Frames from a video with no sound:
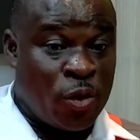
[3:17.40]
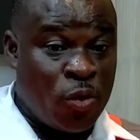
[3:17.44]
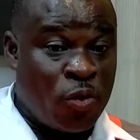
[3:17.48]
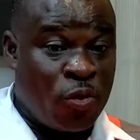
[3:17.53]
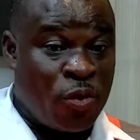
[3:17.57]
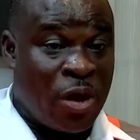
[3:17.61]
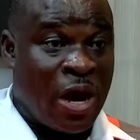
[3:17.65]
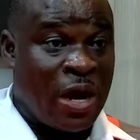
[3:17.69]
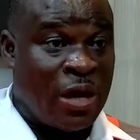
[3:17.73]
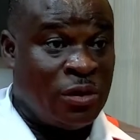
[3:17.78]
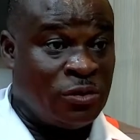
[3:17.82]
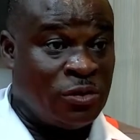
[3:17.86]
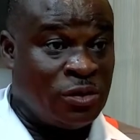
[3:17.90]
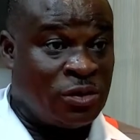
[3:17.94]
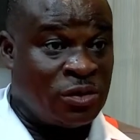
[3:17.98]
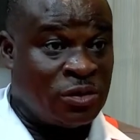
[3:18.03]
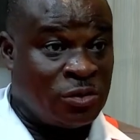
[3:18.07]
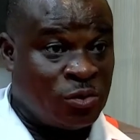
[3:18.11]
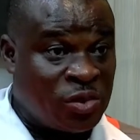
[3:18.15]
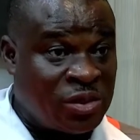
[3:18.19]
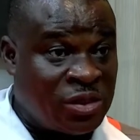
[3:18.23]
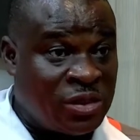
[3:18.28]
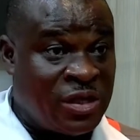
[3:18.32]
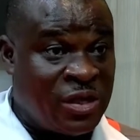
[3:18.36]
around,
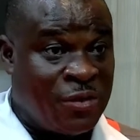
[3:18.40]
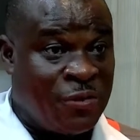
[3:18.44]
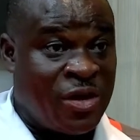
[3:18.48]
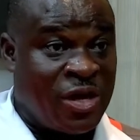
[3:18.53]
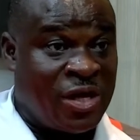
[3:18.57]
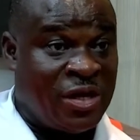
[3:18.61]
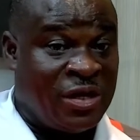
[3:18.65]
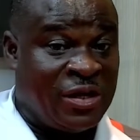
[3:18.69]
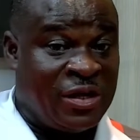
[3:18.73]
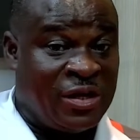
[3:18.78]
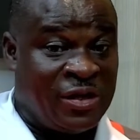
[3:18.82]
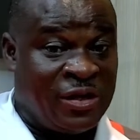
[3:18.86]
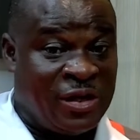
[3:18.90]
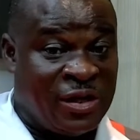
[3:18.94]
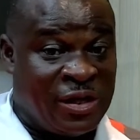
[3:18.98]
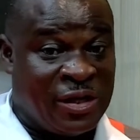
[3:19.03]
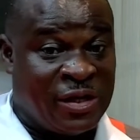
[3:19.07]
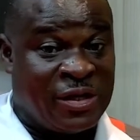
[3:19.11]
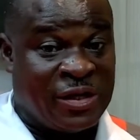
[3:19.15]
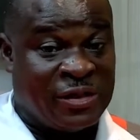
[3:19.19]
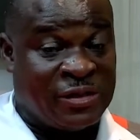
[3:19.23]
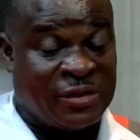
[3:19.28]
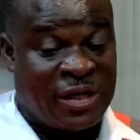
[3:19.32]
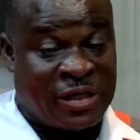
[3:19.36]
we see the red
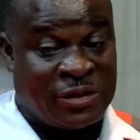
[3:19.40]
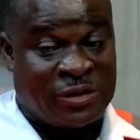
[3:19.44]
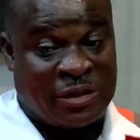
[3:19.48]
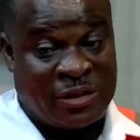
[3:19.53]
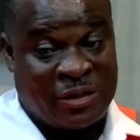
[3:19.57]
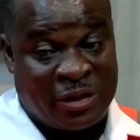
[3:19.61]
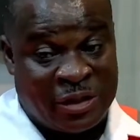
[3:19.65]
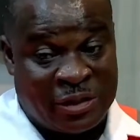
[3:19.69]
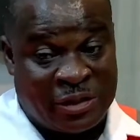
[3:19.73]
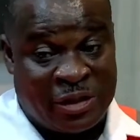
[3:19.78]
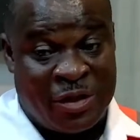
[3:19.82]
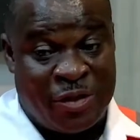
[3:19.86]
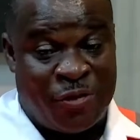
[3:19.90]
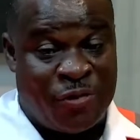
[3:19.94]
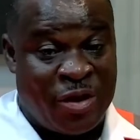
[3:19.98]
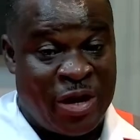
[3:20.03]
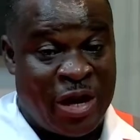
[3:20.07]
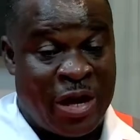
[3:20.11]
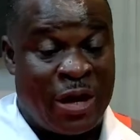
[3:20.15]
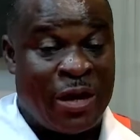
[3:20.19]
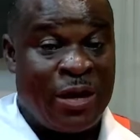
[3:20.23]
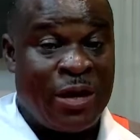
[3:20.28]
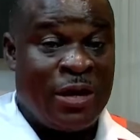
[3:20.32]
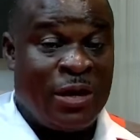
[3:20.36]
indicators at this
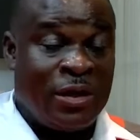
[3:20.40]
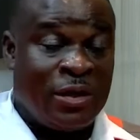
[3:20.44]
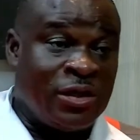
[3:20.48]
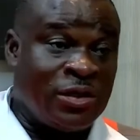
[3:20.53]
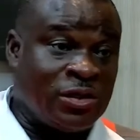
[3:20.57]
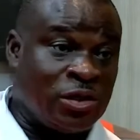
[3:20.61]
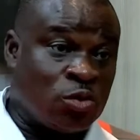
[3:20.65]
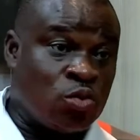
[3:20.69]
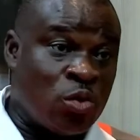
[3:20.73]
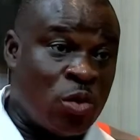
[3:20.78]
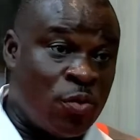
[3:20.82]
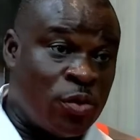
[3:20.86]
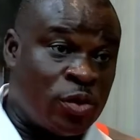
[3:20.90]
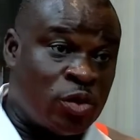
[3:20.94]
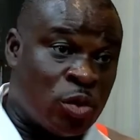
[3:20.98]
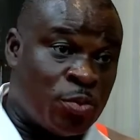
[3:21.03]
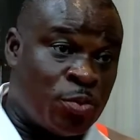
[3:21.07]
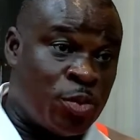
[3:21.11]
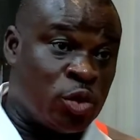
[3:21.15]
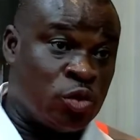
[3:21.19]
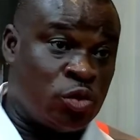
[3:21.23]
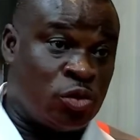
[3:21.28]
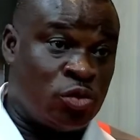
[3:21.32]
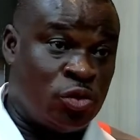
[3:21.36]
area. This is what we're
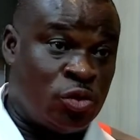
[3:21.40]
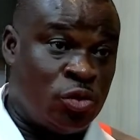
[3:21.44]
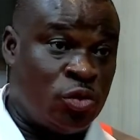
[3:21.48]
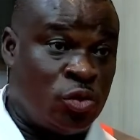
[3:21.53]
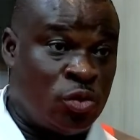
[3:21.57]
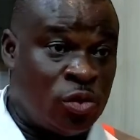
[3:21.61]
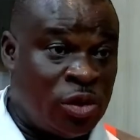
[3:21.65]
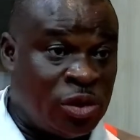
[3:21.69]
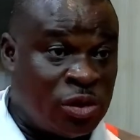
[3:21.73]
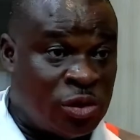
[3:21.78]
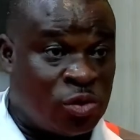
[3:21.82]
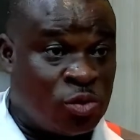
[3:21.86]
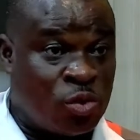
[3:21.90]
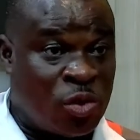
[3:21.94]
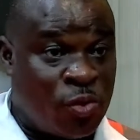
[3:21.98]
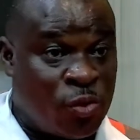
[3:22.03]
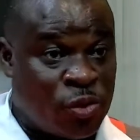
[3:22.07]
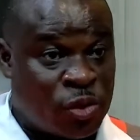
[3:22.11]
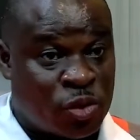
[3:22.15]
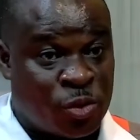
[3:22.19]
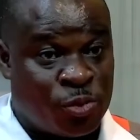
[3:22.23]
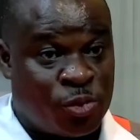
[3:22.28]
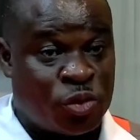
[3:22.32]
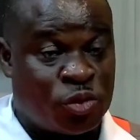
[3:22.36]
supposed to do. This is what we're
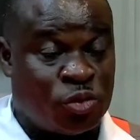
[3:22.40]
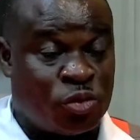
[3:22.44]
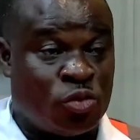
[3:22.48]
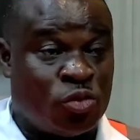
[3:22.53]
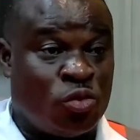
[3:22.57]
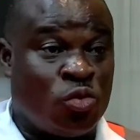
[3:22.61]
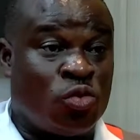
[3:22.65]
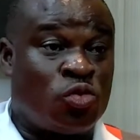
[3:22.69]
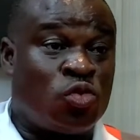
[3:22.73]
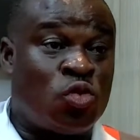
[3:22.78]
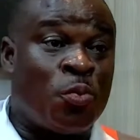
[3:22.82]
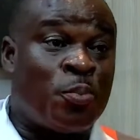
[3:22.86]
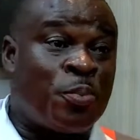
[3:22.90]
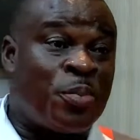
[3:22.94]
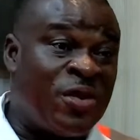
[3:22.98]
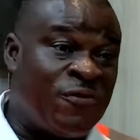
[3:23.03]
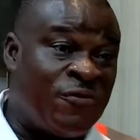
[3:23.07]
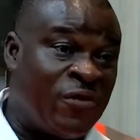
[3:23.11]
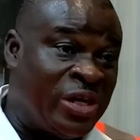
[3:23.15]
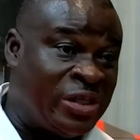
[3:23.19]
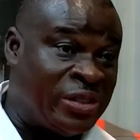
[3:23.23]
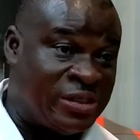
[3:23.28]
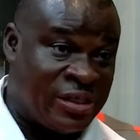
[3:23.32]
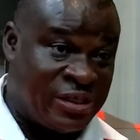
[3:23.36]
supposed to do to
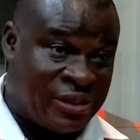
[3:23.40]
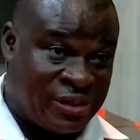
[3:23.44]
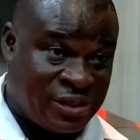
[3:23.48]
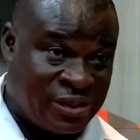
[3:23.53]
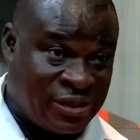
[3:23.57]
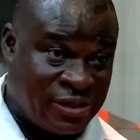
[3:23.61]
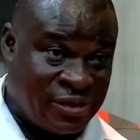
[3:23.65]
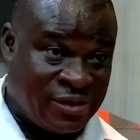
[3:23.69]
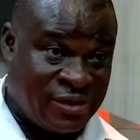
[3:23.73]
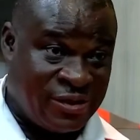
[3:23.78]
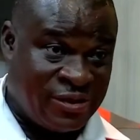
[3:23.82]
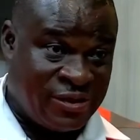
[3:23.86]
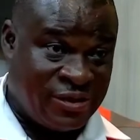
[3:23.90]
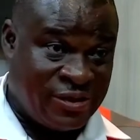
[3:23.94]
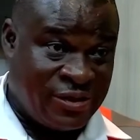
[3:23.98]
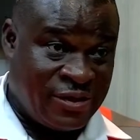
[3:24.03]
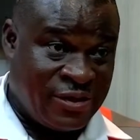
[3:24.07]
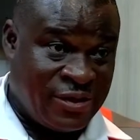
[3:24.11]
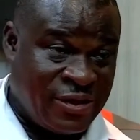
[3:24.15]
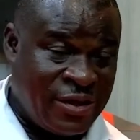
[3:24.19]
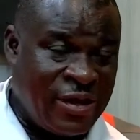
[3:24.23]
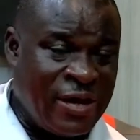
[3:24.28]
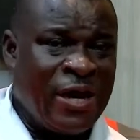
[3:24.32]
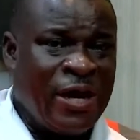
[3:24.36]
prevent it.
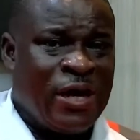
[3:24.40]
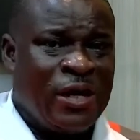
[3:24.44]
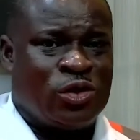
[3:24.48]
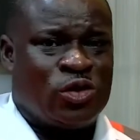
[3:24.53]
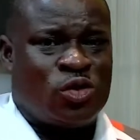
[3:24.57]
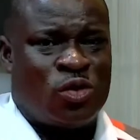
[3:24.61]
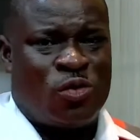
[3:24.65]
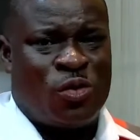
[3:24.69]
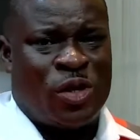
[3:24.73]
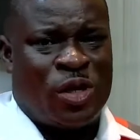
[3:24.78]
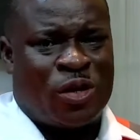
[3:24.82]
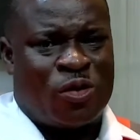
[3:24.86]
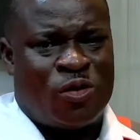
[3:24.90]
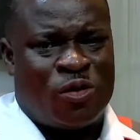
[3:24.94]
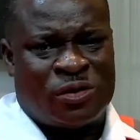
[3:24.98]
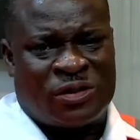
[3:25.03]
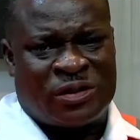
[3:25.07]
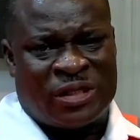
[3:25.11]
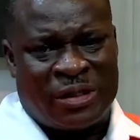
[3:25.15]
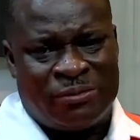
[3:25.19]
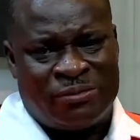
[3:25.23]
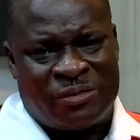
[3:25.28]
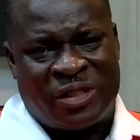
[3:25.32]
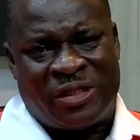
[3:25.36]
So we call
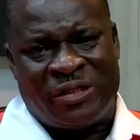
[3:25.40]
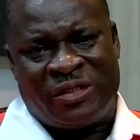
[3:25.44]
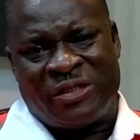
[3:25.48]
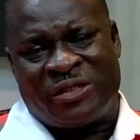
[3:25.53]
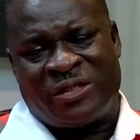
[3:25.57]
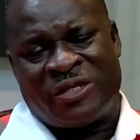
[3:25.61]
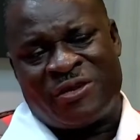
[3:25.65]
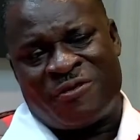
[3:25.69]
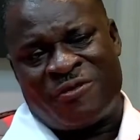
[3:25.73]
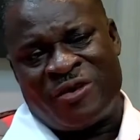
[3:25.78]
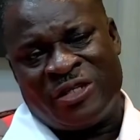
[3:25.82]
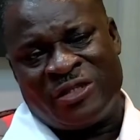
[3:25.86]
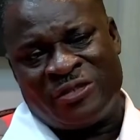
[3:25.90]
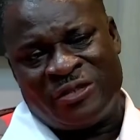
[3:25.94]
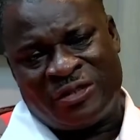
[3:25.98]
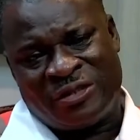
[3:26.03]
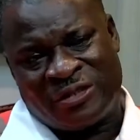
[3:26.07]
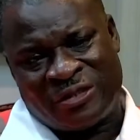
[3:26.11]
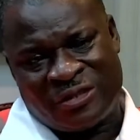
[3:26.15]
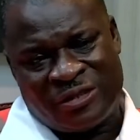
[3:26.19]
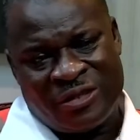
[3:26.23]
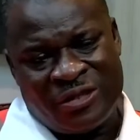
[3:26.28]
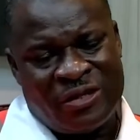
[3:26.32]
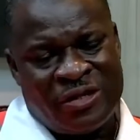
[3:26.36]
something
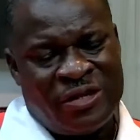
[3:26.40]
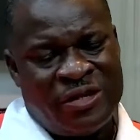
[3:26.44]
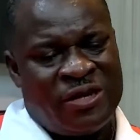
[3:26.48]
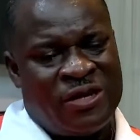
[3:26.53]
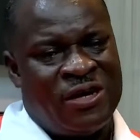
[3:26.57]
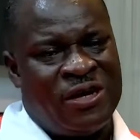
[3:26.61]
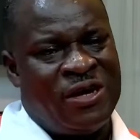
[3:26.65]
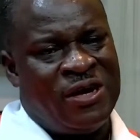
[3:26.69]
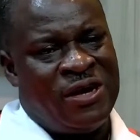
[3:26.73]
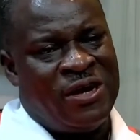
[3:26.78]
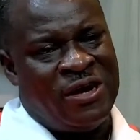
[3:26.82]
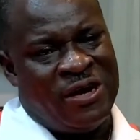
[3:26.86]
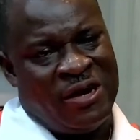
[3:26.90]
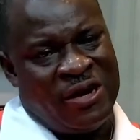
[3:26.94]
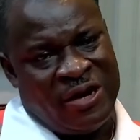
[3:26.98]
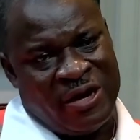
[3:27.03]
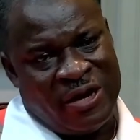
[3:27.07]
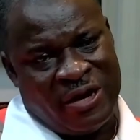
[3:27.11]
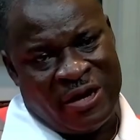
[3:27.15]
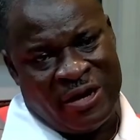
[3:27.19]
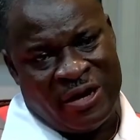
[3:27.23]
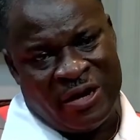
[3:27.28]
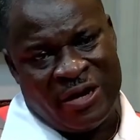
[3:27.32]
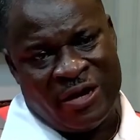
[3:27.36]
deterrence,
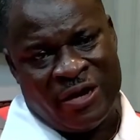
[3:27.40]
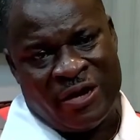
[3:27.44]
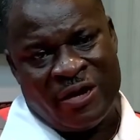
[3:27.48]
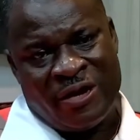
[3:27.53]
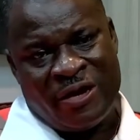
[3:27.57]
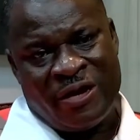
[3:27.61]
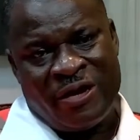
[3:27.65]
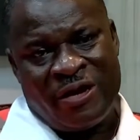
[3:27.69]
uh,